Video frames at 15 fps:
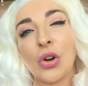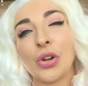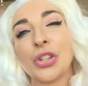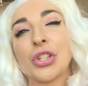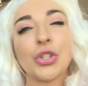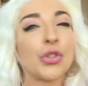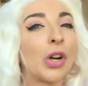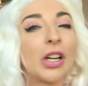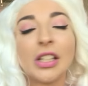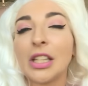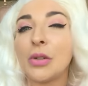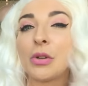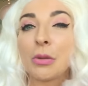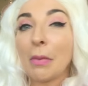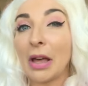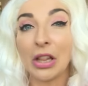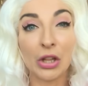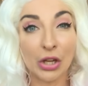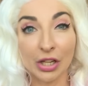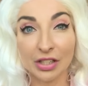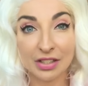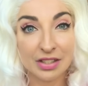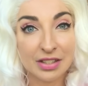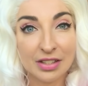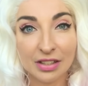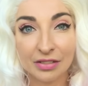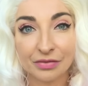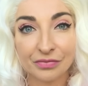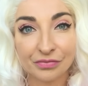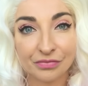or struggling with my looks